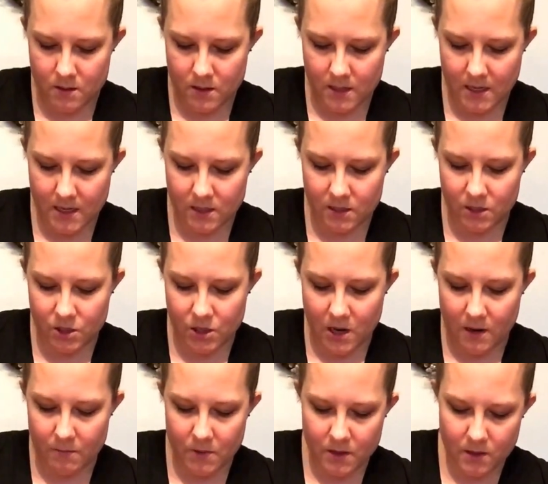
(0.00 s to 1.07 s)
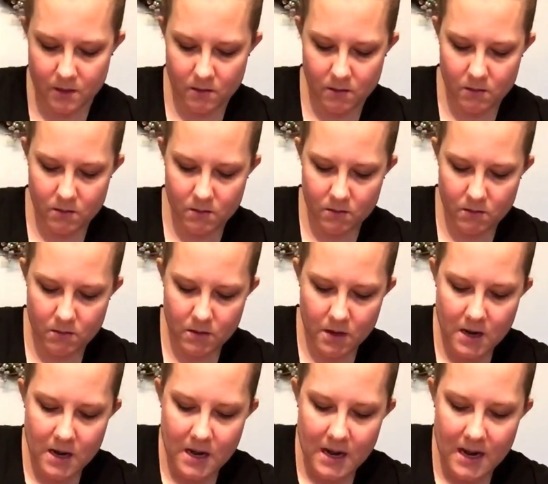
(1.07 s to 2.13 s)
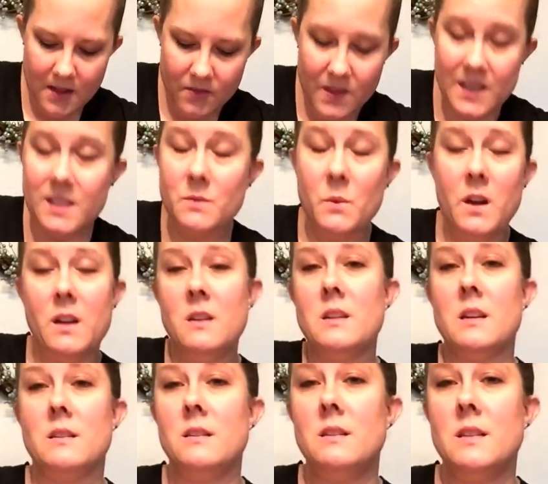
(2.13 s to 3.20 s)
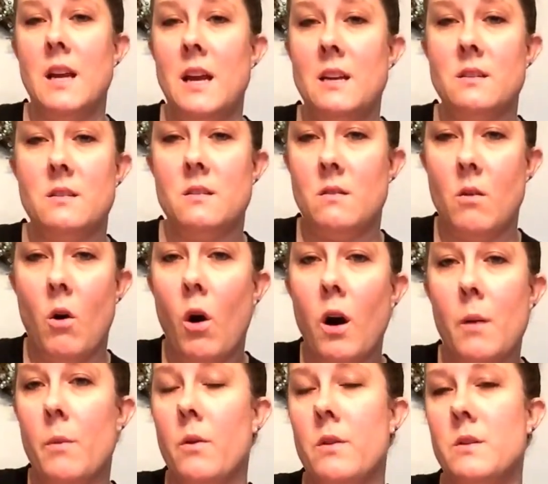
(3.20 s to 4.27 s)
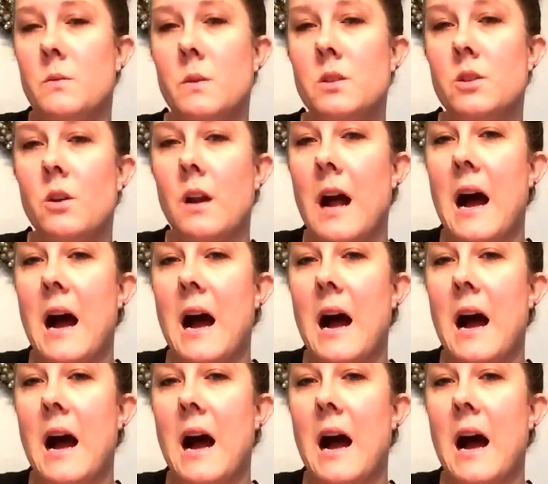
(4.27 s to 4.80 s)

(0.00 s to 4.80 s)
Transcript: it gets the job done. And this one doesn't taste horrible. This one's good.